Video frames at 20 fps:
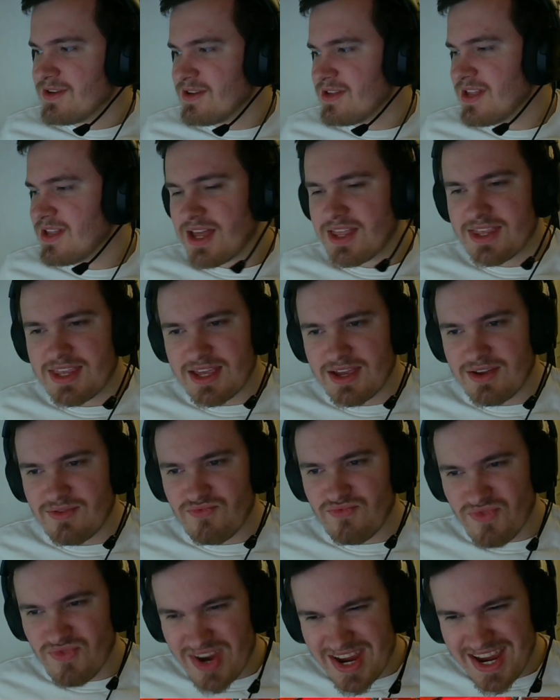
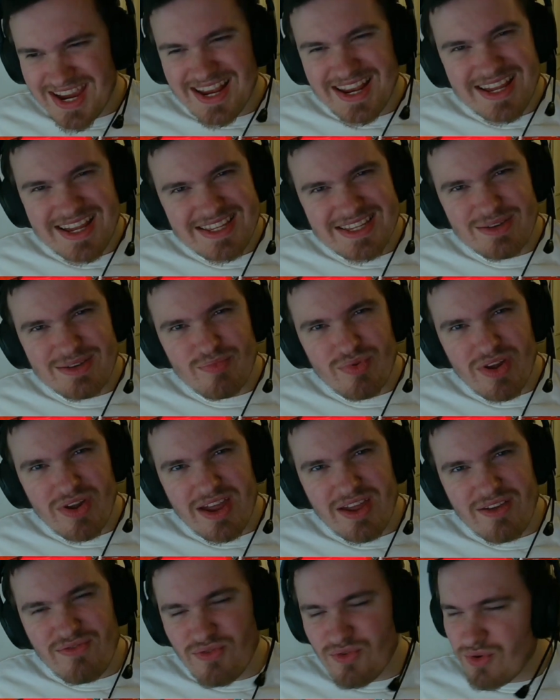nothing really to
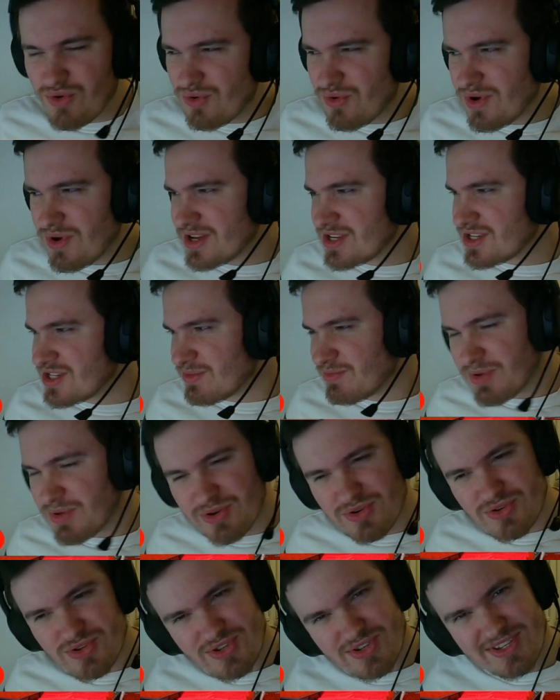play for, I
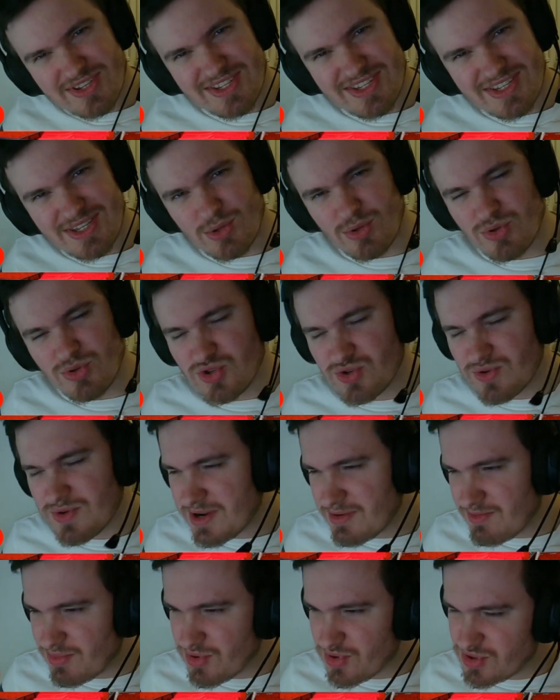suppose you could still
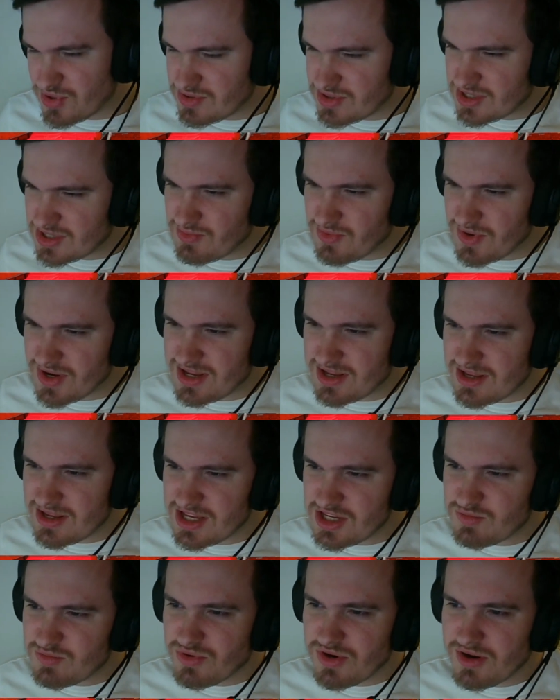try and push to
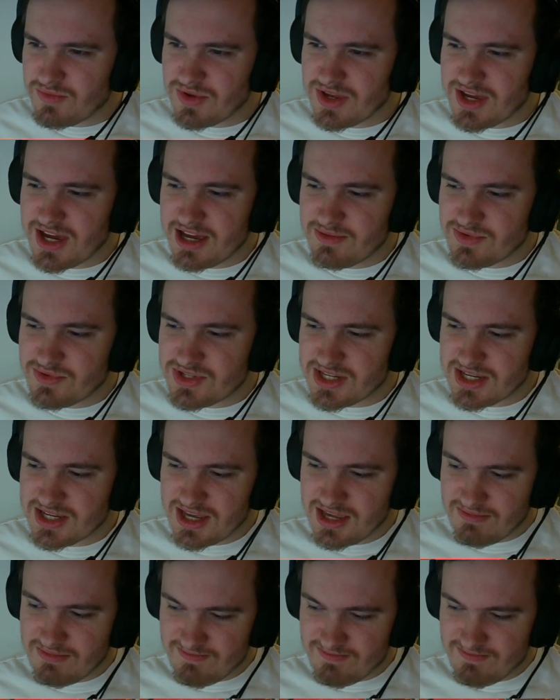win these Prem games to,